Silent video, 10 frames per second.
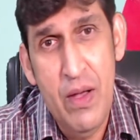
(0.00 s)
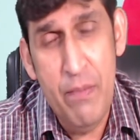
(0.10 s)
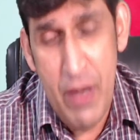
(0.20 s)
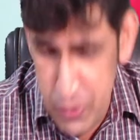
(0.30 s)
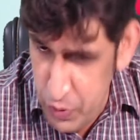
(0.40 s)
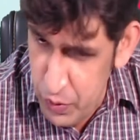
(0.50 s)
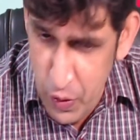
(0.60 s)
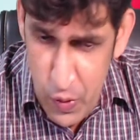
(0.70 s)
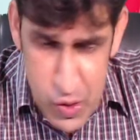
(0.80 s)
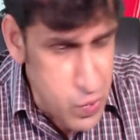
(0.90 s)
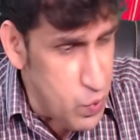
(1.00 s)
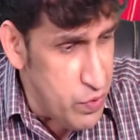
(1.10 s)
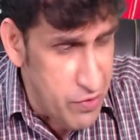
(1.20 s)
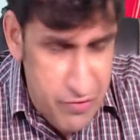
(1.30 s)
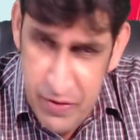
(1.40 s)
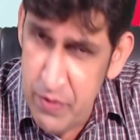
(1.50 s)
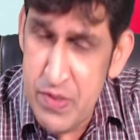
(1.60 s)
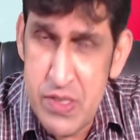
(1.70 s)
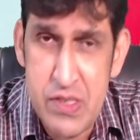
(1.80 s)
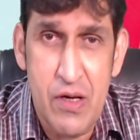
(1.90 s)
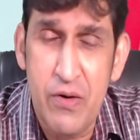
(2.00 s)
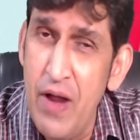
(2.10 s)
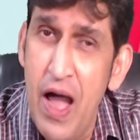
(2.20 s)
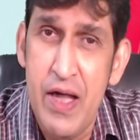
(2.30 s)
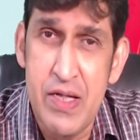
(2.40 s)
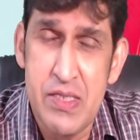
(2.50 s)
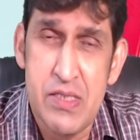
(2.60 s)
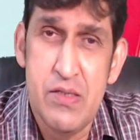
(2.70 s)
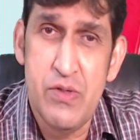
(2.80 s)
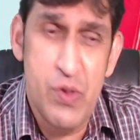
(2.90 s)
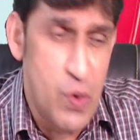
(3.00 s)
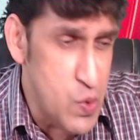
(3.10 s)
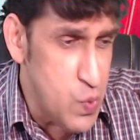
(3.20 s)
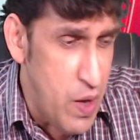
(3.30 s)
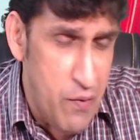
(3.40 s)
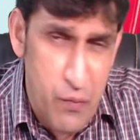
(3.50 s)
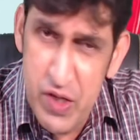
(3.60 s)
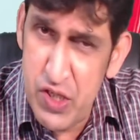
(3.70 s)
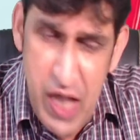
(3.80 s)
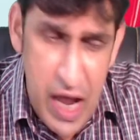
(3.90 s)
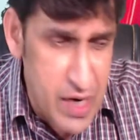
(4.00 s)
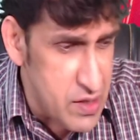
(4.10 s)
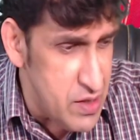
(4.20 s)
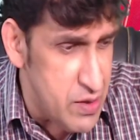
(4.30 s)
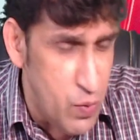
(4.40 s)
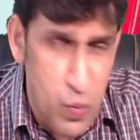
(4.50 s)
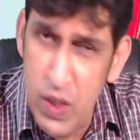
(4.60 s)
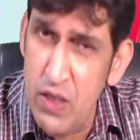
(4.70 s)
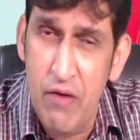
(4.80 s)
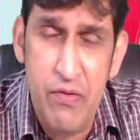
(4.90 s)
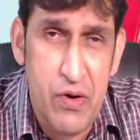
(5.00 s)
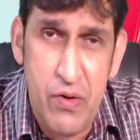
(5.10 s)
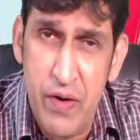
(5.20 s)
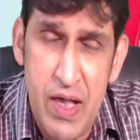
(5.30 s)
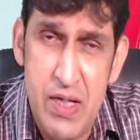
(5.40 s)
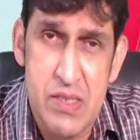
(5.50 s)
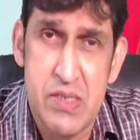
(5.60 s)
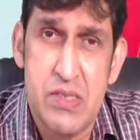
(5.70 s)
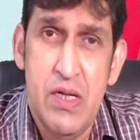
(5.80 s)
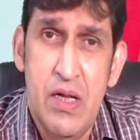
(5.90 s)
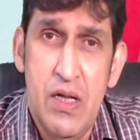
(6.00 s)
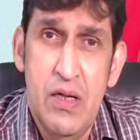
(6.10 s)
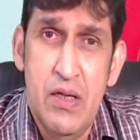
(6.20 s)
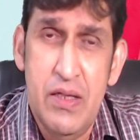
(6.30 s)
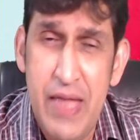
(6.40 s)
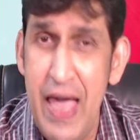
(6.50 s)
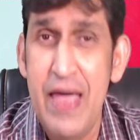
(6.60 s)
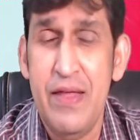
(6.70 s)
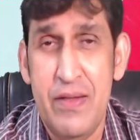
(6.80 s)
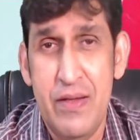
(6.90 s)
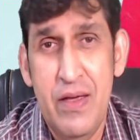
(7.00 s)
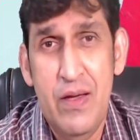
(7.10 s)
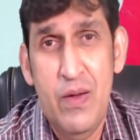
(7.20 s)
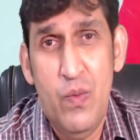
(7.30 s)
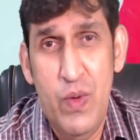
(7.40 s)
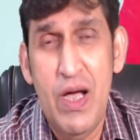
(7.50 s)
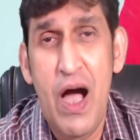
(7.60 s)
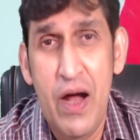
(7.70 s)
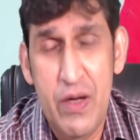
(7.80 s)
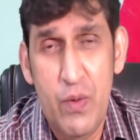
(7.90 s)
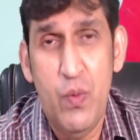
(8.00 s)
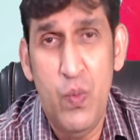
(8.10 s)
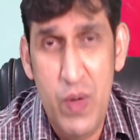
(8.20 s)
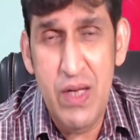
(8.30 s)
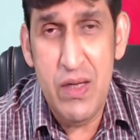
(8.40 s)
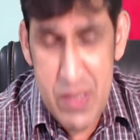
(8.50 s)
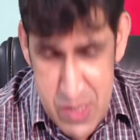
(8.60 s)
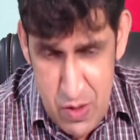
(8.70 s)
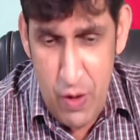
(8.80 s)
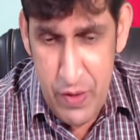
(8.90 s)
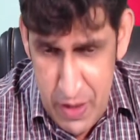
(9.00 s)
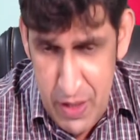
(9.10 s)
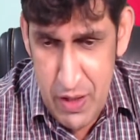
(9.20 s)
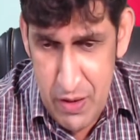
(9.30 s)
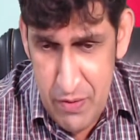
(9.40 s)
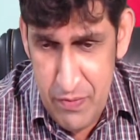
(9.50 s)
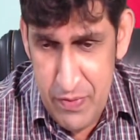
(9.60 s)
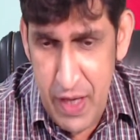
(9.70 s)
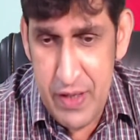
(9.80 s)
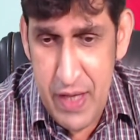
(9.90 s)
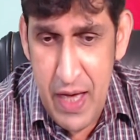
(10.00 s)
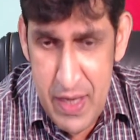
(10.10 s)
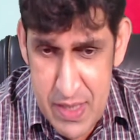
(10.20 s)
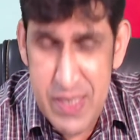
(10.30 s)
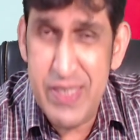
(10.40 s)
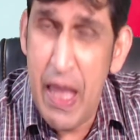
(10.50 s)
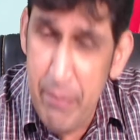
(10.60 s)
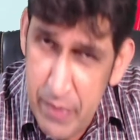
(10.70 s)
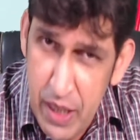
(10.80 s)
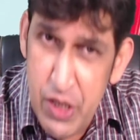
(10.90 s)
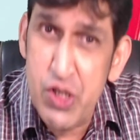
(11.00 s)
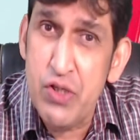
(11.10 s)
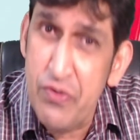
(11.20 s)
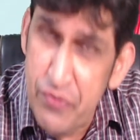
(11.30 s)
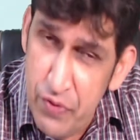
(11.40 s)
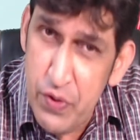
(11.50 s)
But to those who refuse Christ, to those who have rejected the work of grace, then we are a witness on earth that there is damnation for